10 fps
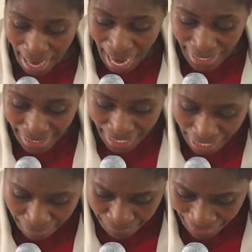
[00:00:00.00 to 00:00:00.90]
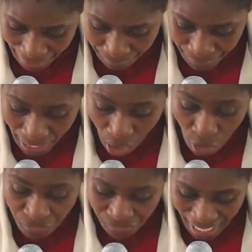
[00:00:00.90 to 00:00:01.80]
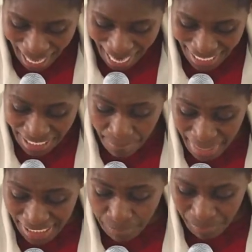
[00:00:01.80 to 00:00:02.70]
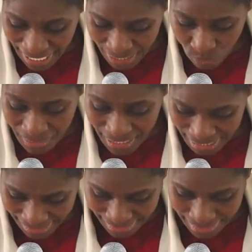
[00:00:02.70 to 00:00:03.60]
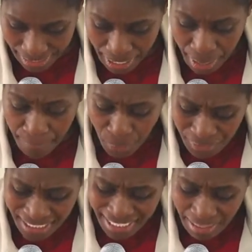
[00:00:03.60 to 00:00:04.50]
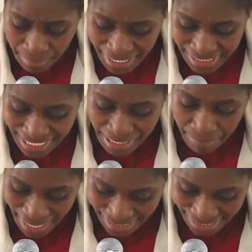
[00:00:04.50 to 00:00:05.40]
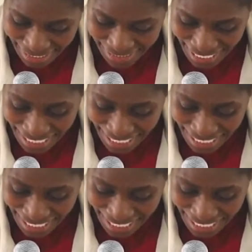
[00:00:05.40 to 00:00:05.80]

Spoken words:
an ephah of flour, he made bread with yeast, putting the meat in the basket,